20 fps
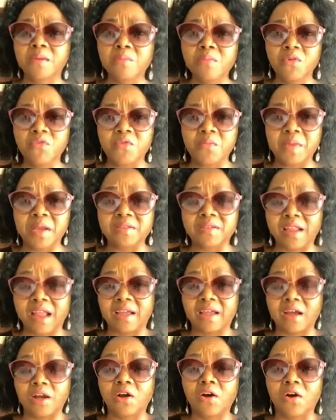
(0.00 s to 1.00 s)
It's a
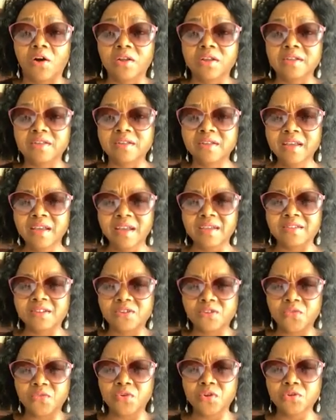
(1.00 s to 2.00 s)
movement, like I call it.
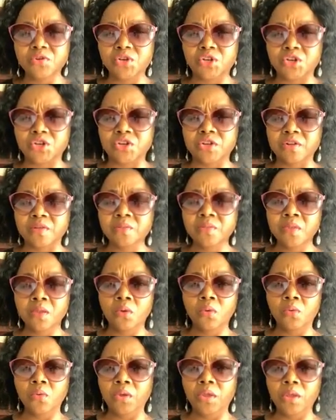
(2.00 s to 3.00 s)
It's a revolution.
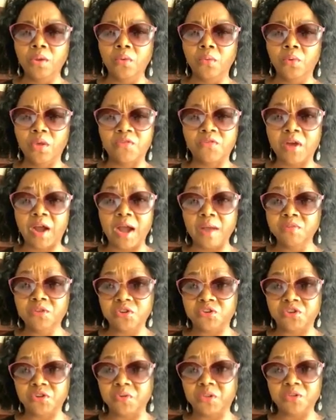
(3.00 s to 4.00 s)
We've
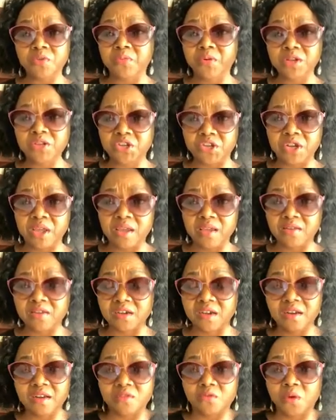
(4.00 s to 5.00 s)
come to bring
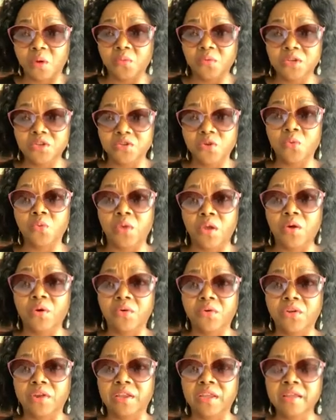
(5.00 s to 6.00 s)
change, and that's what we're doing.
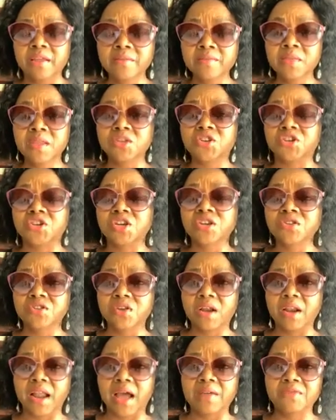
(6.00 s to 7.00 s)
We're already
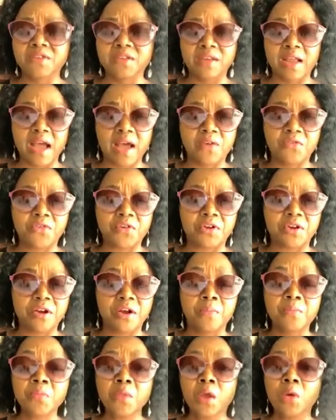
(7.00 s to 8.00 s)
changing lives in
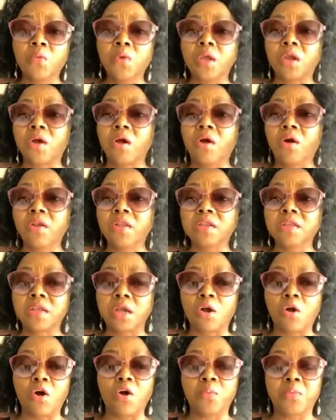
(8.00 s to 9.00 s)
Africa. We call
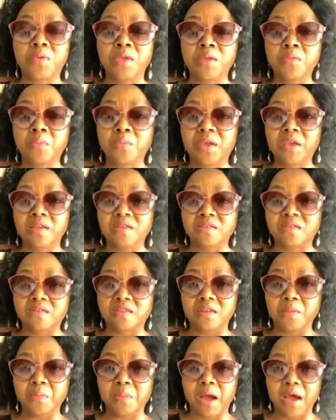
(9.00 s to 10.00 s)
it the copy and
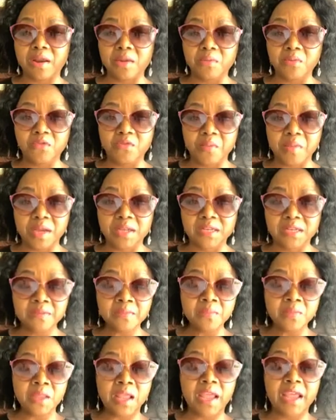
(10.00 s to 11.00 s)
paste Tea Party
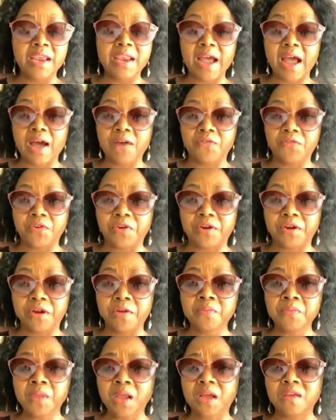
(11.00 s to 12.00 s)
movement in
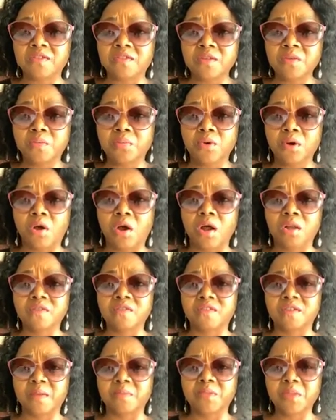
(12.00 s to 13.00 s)
Africa. A simple
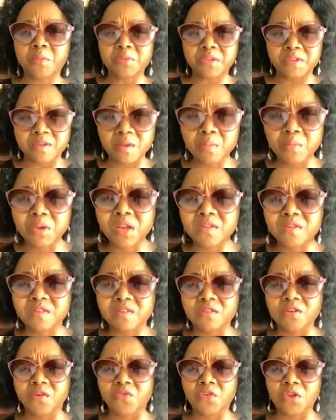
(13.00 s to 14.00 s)
concept. The
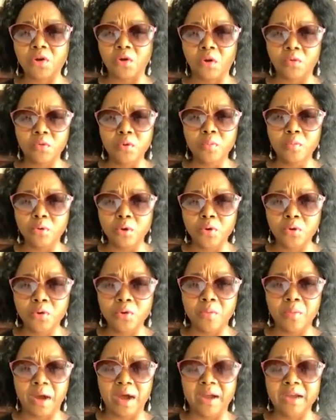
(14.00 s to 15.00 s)
simplicity of it all will
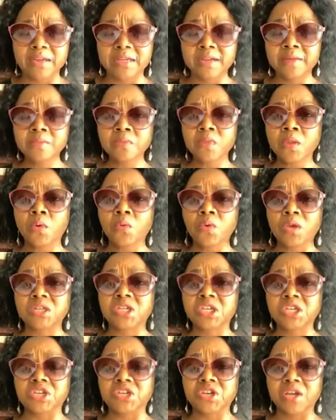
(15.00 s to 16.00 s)
blow your mind.
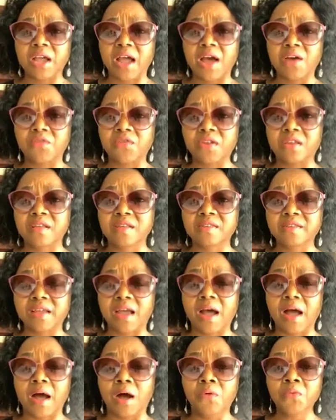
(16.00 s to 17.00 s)
We're teaching
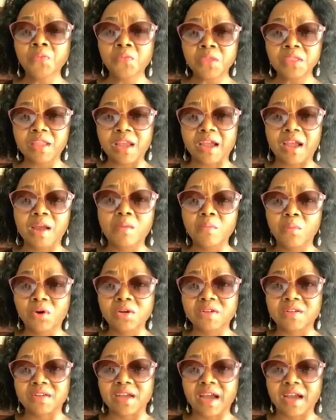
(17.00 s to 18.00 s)
Africans how they
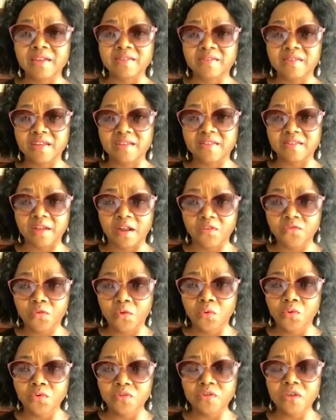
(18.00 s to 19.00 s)
can monetize their
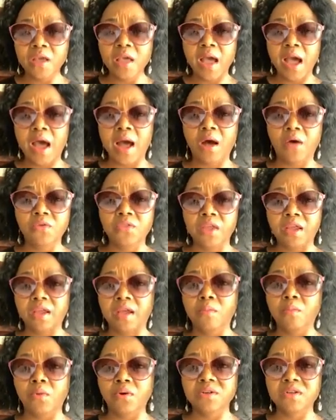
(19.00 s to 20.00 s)
cell phones, how
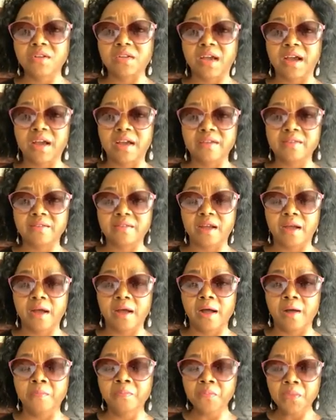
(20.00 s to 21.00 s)
they can monetize
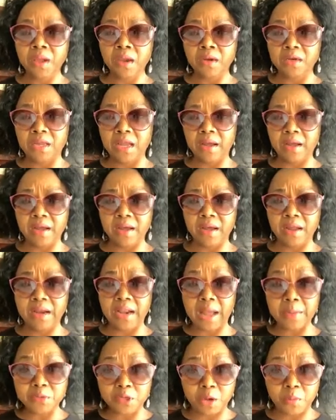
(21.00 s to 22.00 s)

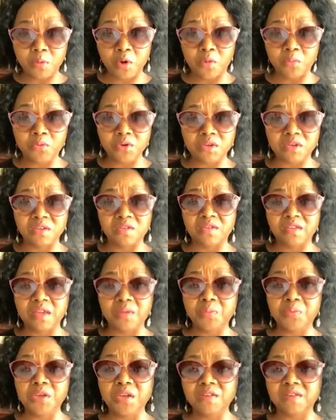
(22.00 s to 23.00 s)
their laptop
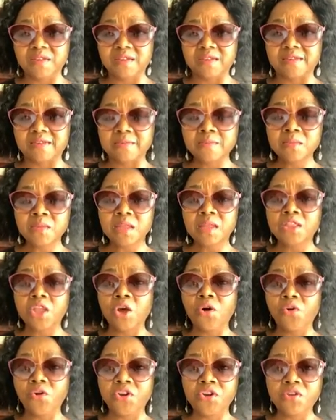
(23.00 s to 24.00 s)
computers, their PCs.
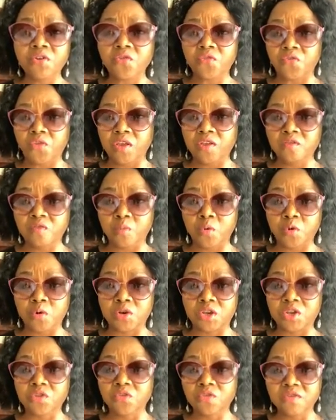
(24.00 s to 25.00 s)
They're already on
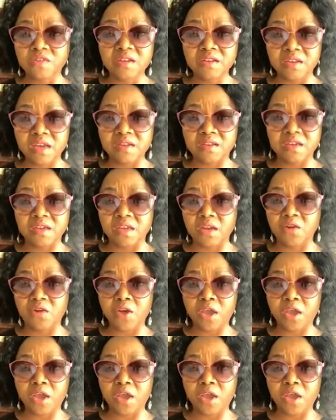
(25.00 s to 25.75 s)
Facebook. They're using data.